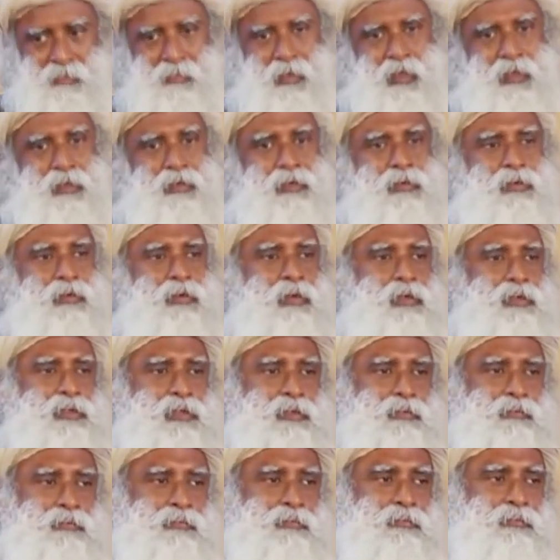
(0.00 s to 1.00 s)

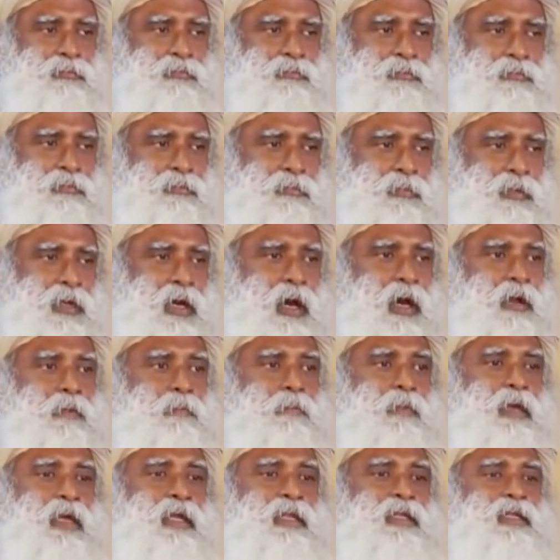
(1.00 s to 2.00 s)
macrocosm are
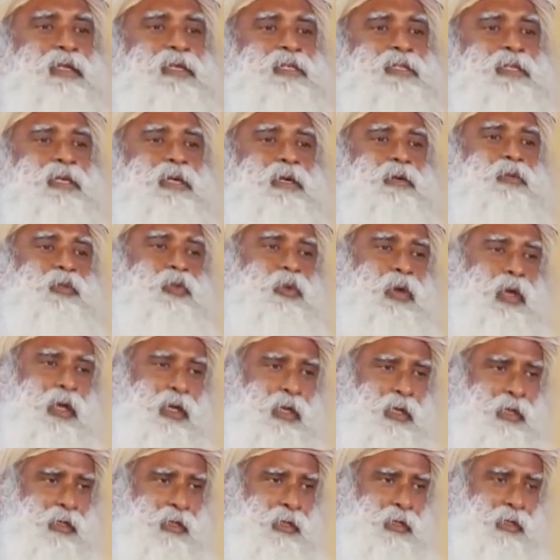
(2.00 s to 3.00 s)
made the same
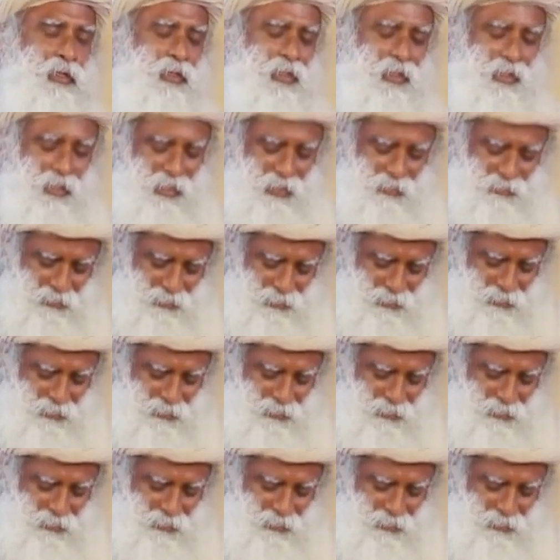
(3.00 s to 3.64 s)
way. If you